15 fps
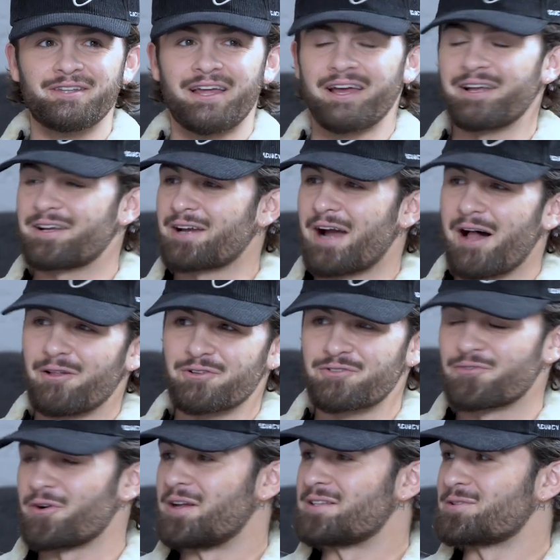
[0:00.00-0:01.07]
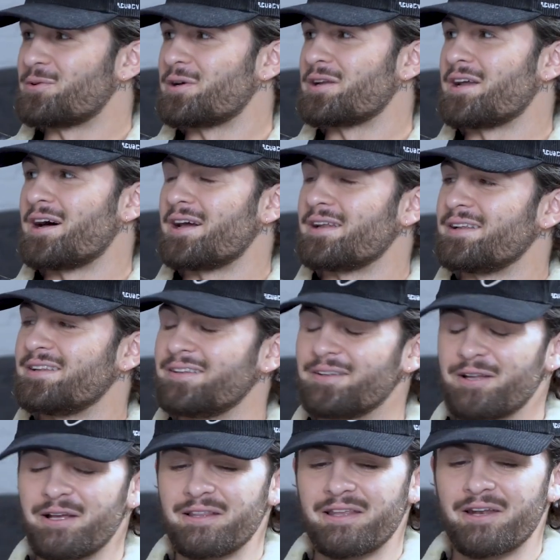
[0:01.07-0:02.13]
like, college friends and whatnot, and
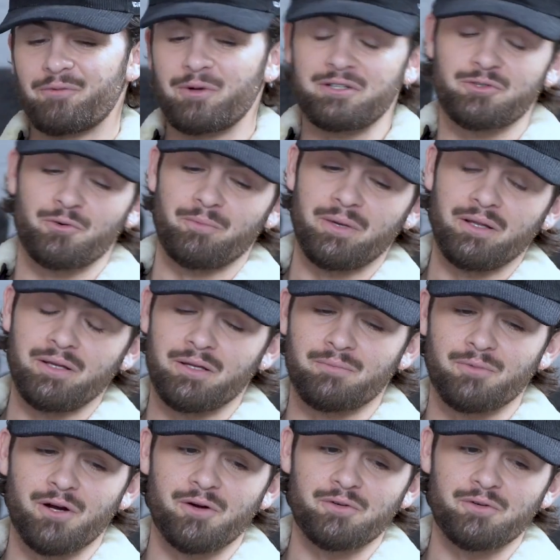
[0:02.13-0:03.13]
then it went to 1,000,000, bro,